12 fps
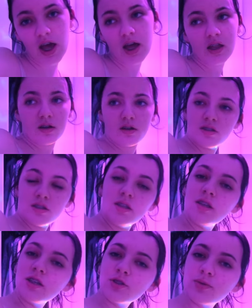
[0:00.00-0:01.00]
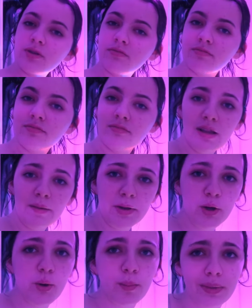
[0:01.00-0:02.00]
and I'll see you in the next one. Let
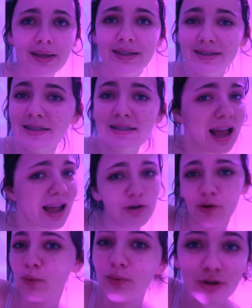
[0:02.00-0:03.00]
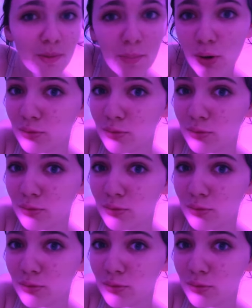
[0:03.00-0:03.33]
me know, please, 'cause I don't know what to